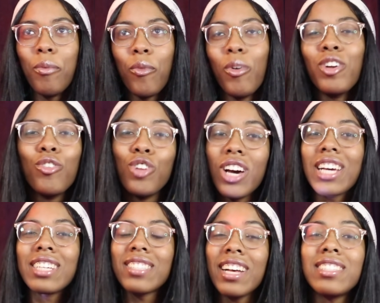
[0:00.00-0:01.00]
when you look
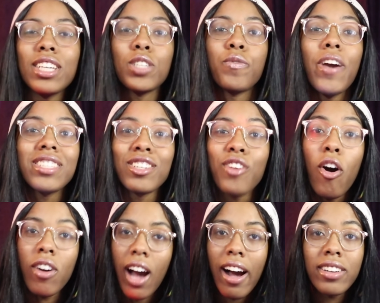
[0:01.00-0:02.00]
at Sensei's face, there's all
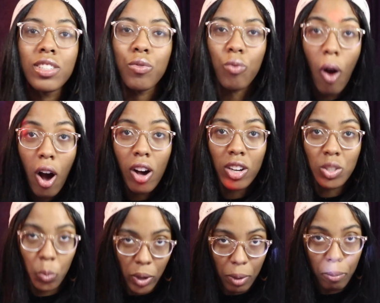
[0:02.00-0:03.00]
kinds of wrongs
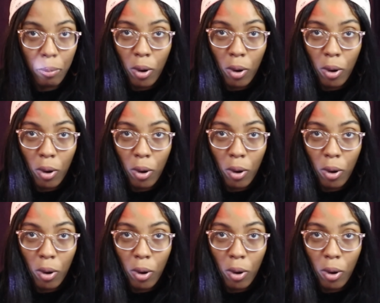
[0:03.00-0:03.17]
with him,